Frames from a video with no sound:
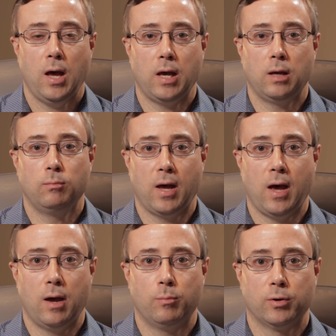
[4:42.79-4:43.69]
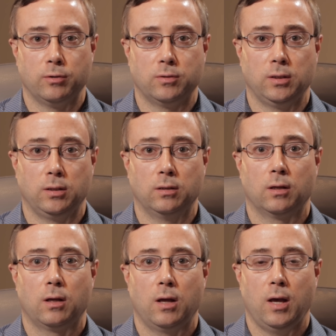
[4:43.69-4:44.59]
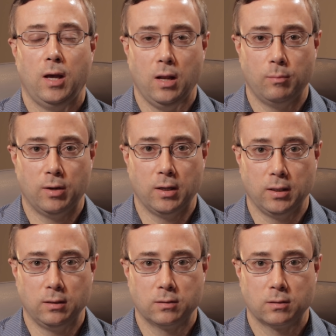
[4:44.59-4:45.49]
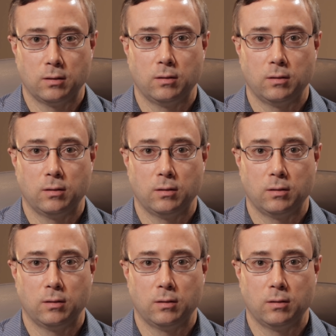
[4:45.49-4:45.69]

aimed at producing antibodies